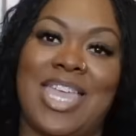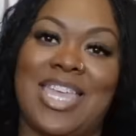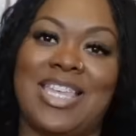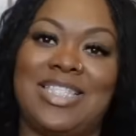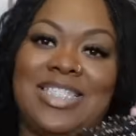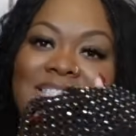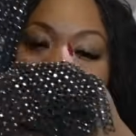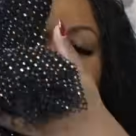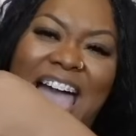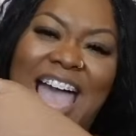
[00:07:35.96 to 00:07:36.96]

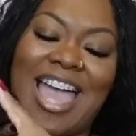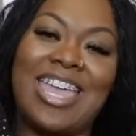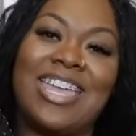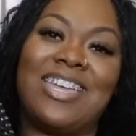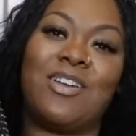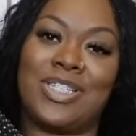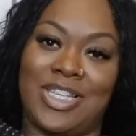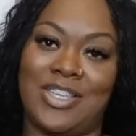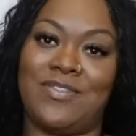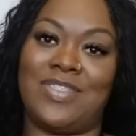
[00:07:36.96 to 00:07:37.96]
pants. I
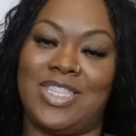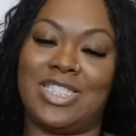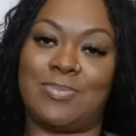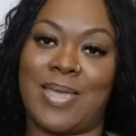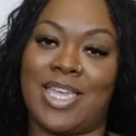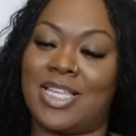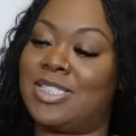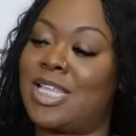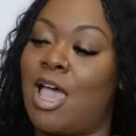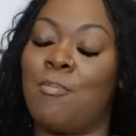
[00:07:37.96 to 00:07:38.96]
love these pants,